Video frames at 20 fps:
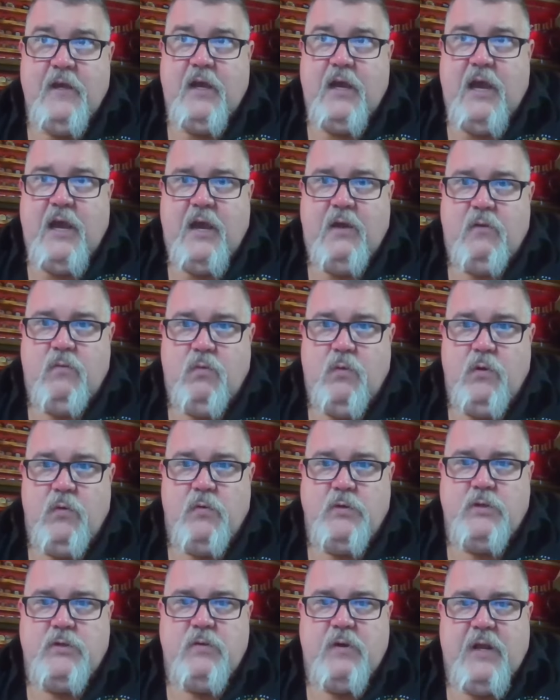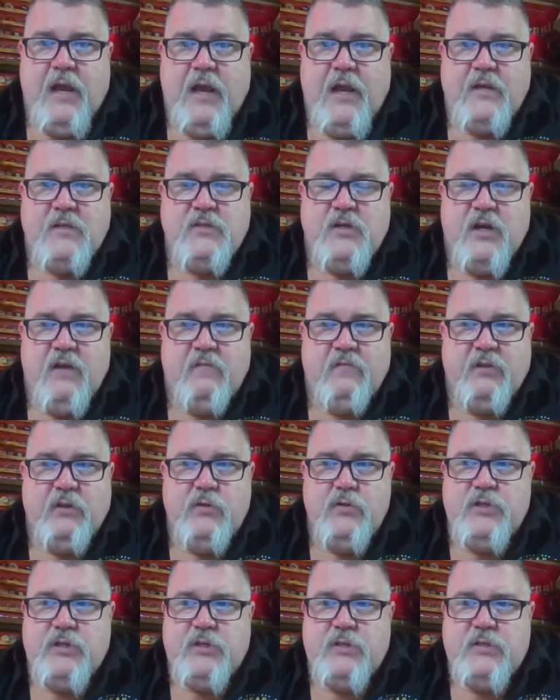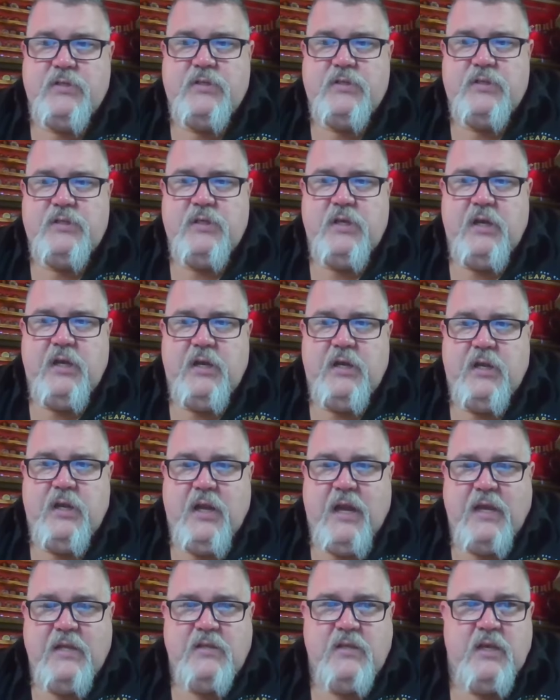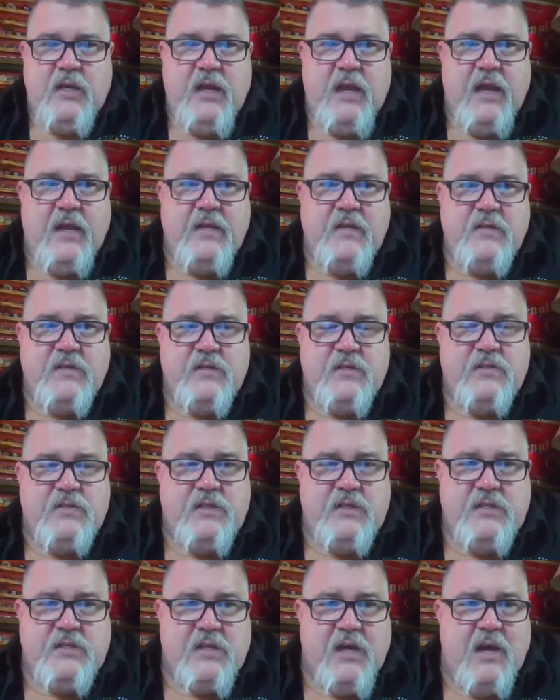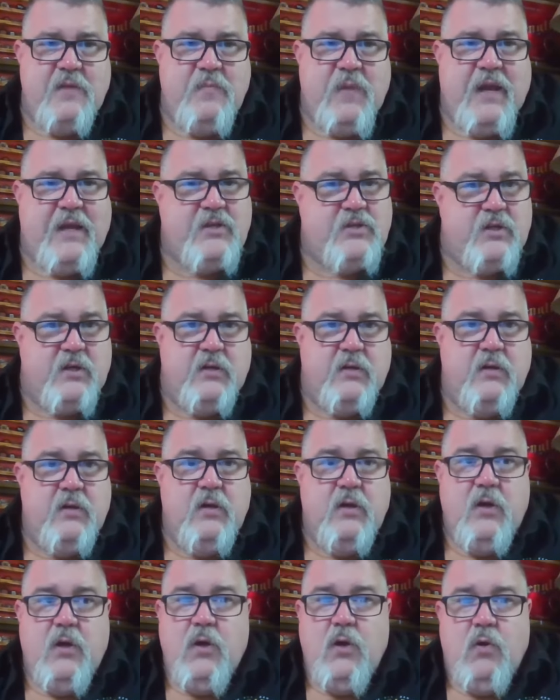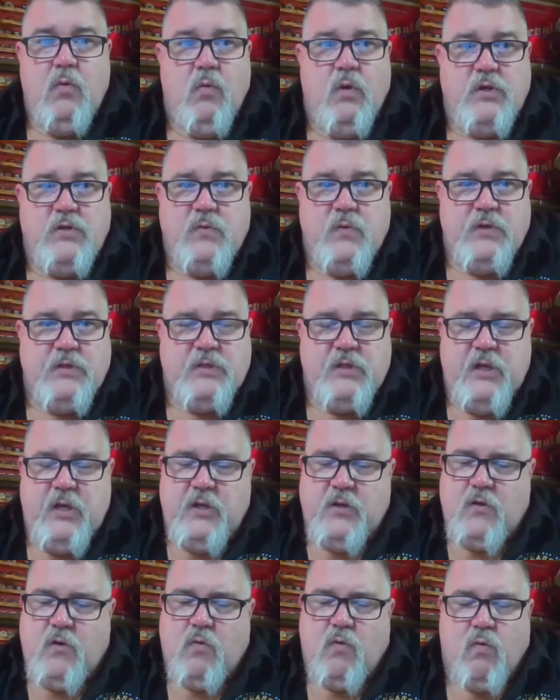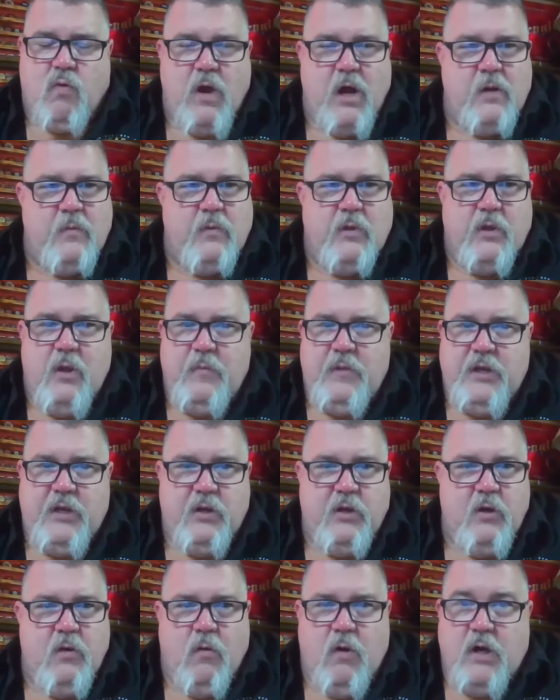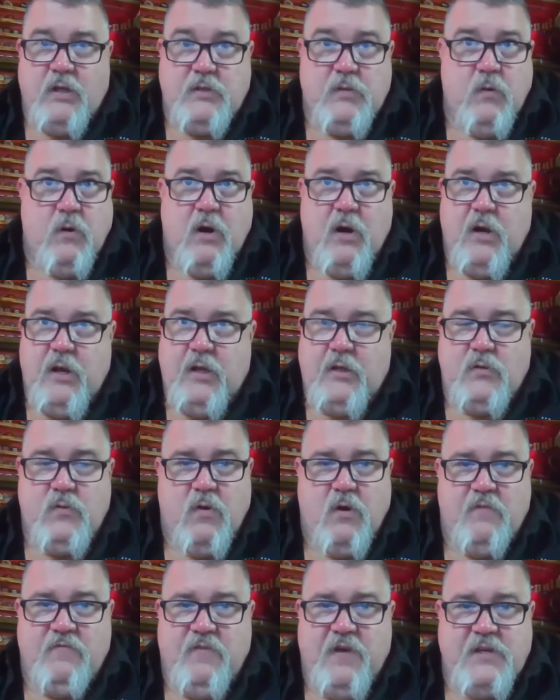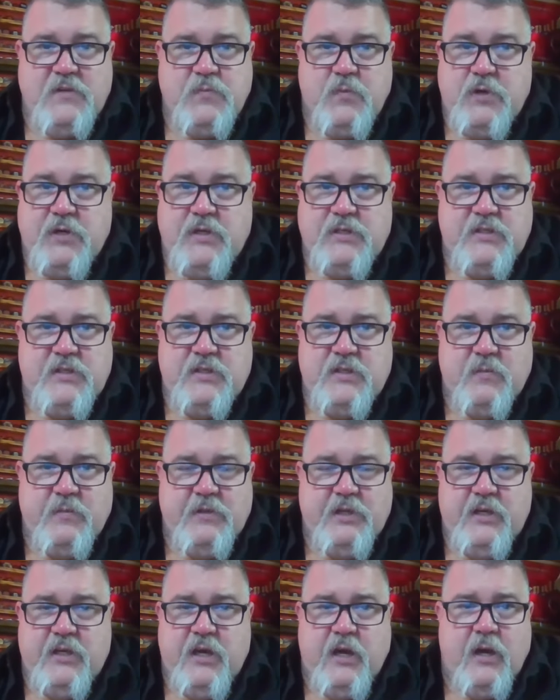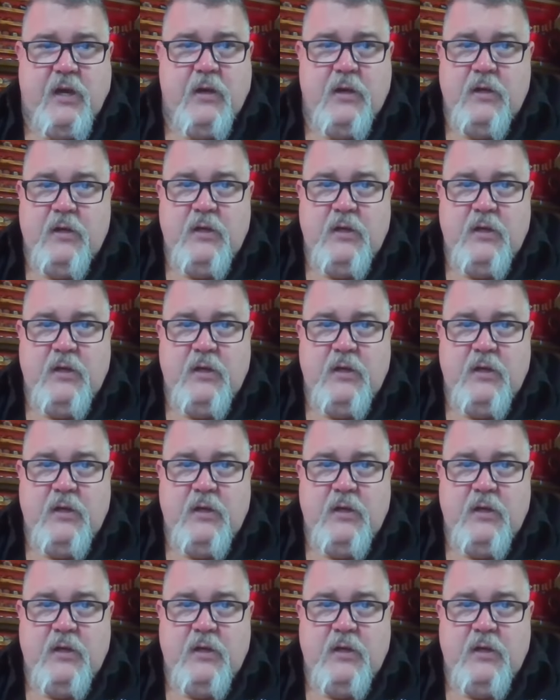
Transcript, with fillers: and we were doing hands-on evolutions in an 1880s seaside mansion which was incredible i mean you can go on to our into our facebook and see some of the uh,